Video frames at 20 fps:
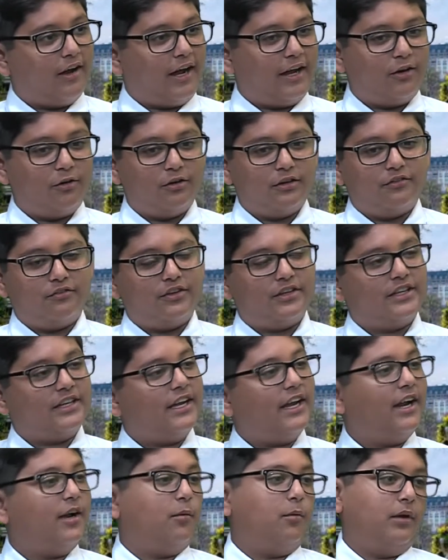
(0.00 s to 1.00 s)
I don't even
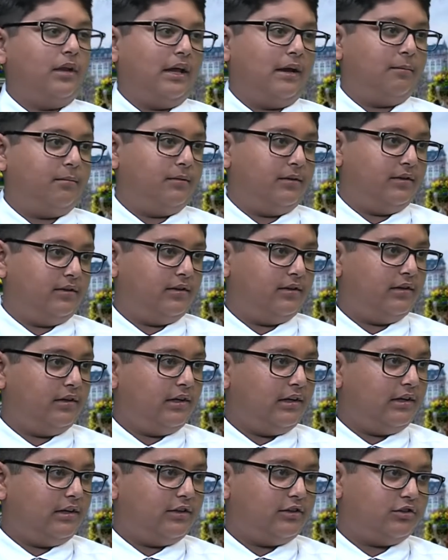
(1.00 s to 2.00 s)
care what happened.
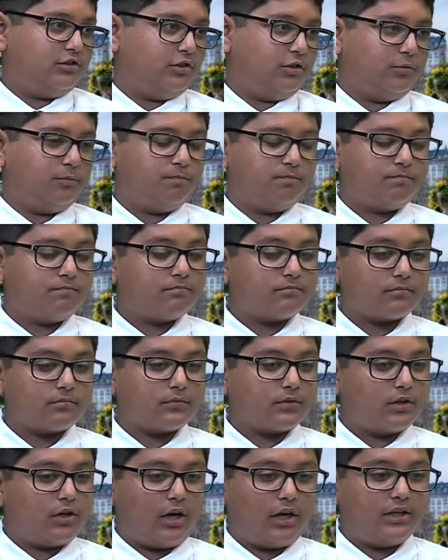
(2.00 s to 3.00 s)
So
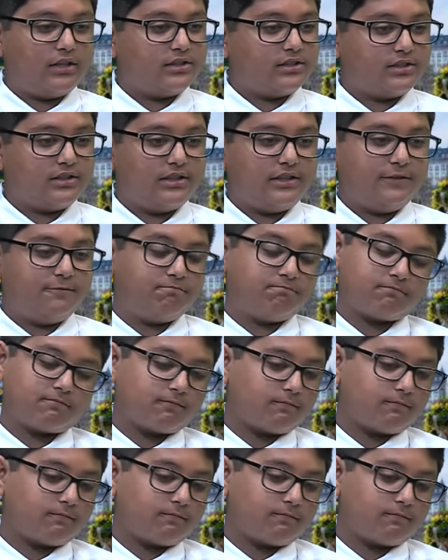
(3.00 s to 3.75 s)
honestly,